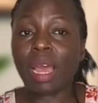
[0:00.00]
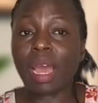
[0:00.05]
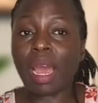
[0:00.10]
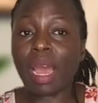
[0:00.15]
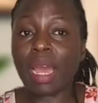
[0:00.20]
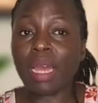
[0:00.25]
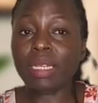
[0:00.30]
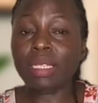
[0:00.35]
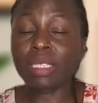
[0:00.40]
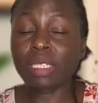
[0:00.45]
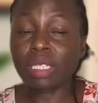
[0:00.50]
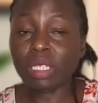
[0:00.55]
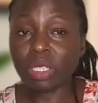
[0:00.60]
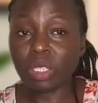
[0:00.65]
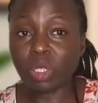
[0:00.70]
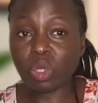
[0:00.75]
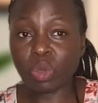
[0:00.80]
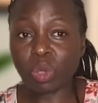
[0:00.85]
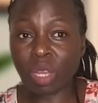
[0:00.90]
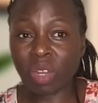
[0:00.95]
at
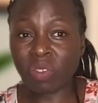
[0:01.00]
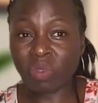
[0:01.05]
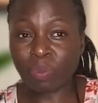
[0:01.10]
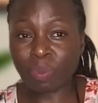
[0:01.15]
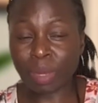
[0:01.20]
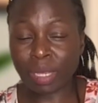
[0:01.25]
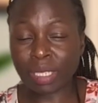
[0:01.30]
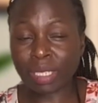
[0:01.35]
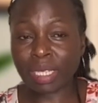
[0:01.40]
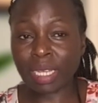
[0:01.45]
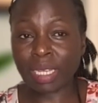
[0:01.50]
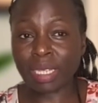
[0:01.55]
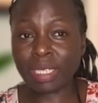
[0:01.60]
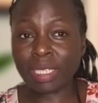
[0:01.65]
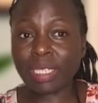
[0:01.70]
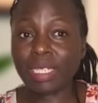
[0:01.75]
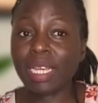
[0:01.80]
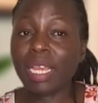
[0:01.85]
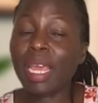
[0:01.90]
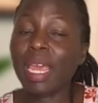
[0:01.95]

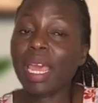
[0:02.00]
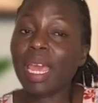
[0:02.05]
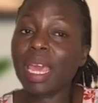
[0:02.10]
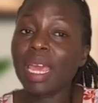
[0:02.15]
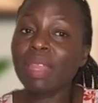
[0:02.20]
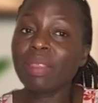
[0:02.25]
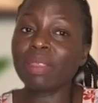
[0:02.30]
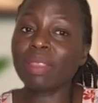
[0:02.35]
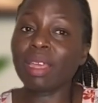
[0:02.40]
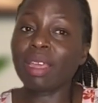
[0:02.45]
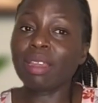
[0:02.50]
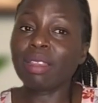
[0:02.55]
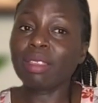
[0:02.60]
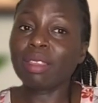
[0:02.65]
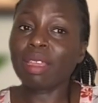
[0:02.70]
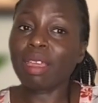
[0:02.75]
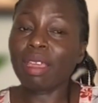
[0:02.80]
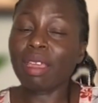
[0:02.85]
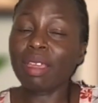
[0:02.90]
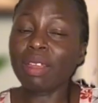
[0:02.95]
12% and then
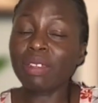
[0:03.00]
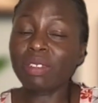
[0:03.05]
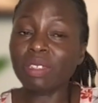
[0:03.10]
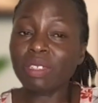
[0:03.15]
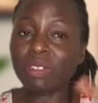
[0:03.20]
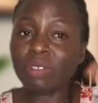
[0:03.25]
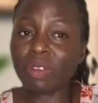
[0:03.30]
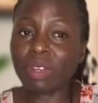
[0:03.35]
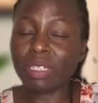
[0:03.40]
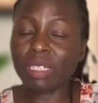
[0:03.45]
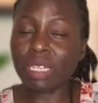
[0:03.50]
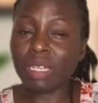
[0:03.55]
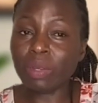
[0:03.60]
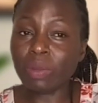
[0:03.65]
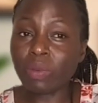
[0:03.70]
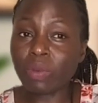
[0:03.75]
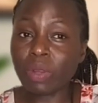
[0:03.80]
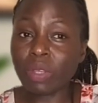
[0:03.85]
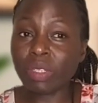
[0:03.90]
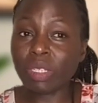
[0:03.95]
the interest rate
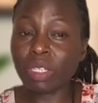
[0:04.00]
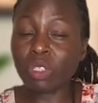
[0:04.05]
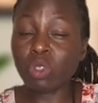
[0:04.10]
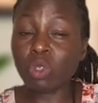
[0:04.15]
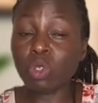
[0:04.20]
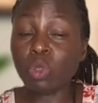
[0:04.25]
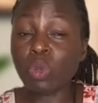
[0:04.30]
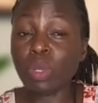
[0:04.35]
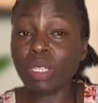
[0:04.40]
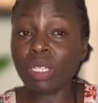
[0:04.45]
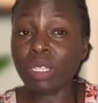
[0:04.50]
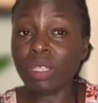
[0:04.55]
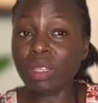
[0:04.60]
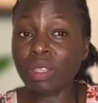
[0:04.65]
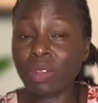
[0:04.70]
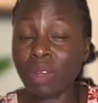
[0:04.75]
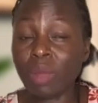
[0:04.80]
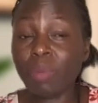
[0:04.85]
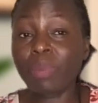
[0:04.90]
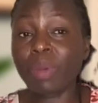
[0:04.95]
increases to
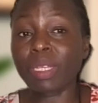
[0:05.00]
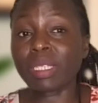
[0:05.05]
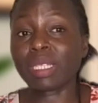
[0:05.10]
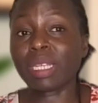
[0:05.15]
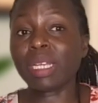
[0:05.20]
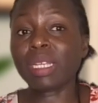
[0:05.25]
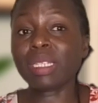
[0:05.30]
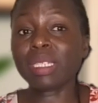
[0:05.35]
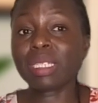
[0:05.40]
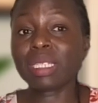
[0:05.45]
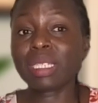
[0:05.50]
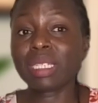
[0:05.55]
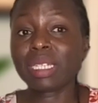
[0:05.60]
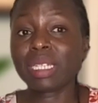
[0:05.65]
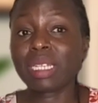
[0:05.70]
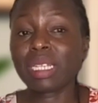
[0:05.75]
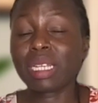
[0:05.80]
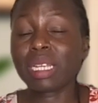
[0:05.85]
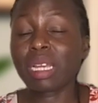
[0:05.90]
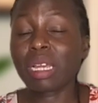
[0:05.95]
23%,
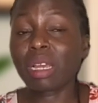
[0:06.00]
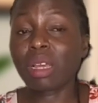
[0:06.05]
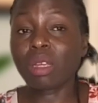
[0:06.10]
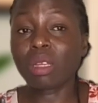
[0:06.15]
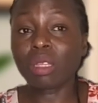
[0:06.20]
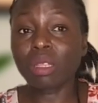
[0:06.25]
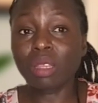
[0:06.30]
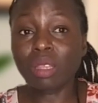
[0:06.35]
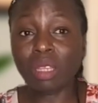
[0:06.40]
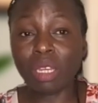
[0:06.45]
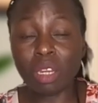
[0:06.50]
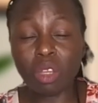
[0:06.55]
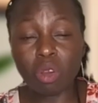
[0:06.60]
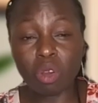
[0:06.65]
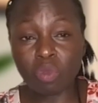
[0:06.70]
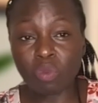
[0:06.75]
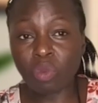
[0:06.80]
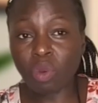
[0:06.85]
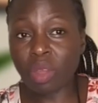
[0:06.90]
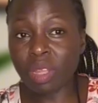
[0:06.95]
3
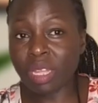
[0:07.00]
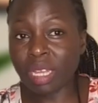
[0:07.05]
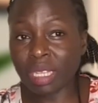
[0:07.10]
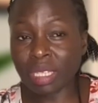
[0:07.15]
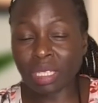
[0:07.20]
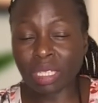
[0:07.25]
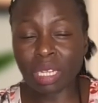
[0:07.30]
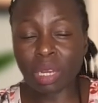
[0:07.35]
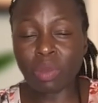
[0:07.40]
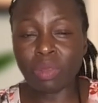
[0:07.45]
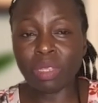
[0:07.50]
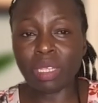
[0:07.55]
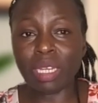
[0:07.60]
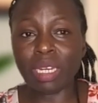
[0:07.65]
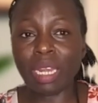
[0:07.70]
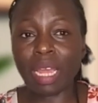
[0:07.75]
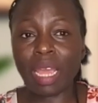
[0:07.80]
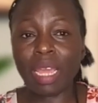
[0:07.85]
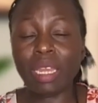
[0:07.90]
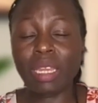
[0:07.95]
or 4 years down the
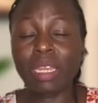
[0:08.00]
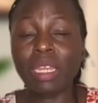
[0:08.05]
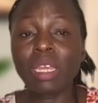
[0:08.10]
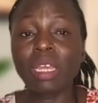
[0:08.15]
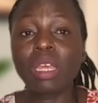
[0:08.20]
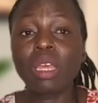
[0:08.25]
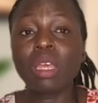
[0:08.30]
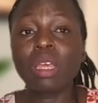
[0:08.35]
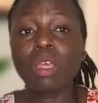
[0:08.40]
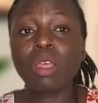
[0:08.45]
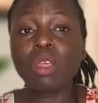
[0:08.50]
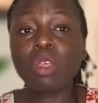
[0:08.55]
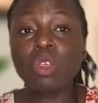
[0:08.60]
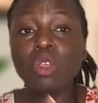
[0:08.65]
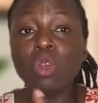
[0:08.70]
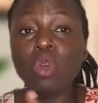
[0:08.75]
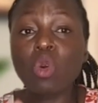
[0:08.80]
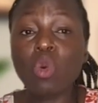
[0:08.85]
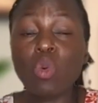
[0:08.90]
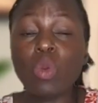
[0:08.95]
line,
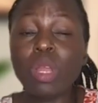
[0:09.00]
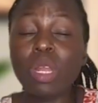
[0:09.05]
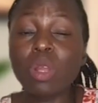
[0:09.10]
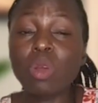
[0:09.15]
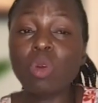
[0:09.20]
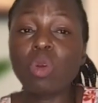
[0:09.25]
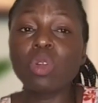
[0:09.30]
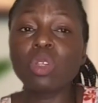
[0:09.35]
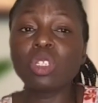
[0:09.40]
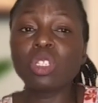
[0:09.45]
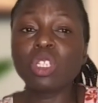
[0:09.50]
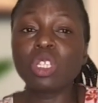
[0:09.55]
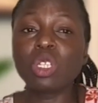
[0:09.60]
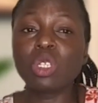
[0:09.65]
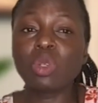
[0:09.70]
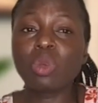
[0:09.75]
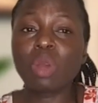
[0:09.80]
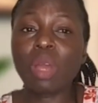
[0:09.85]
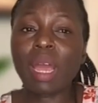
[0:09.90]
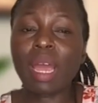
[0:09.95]
you will
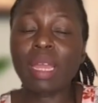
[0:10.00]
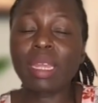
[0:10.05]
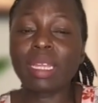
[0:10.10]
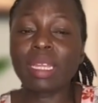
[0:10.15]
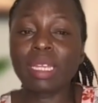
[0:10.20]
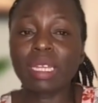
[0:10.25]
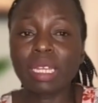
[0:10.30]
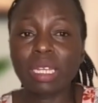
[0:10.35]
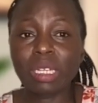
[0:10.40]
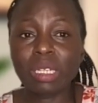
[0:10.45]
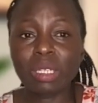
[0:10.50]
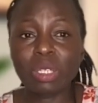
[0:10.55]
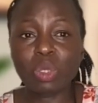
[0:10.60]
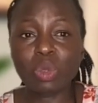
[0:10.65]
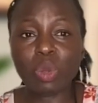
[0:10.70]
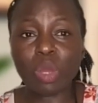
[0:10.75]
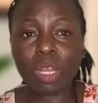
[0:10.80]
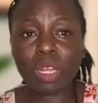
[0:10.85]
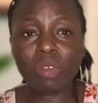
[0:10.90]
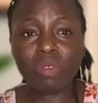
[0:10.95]
continue earning
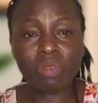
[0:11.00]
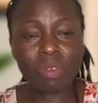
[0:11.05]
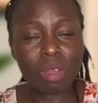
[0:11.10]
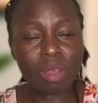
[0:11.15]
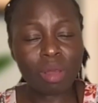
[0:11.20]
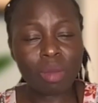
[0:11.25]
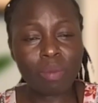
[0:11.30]
12%.